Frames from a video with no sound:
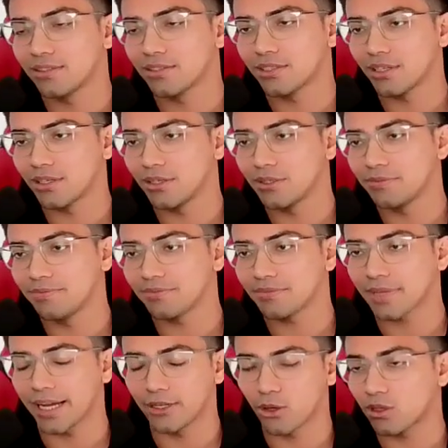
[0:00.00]
So
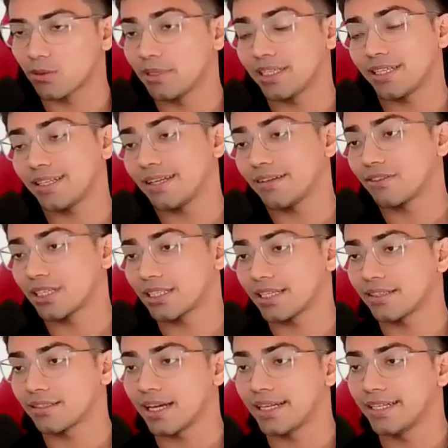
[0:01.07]
I documented
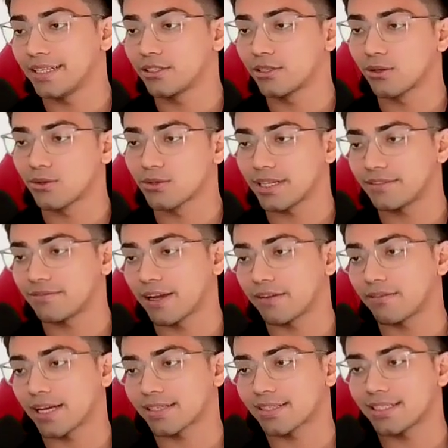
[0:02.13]
everything I did to close that
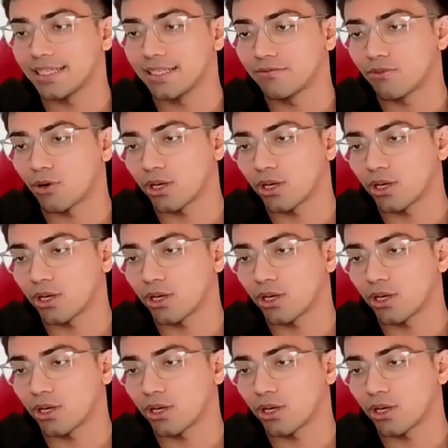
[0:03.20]
5 lakh deal in